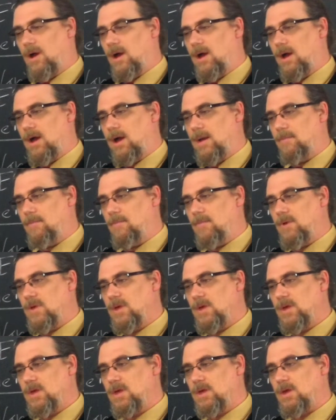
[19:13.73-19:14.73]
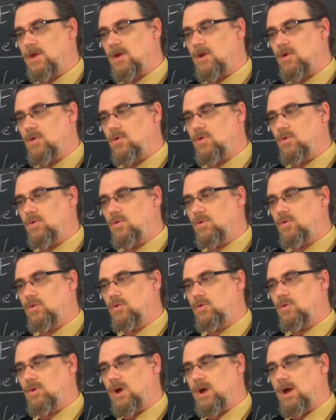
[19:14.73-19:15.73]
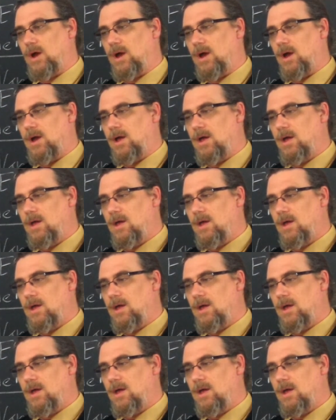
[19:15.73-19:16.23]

um, you know, who, who uh,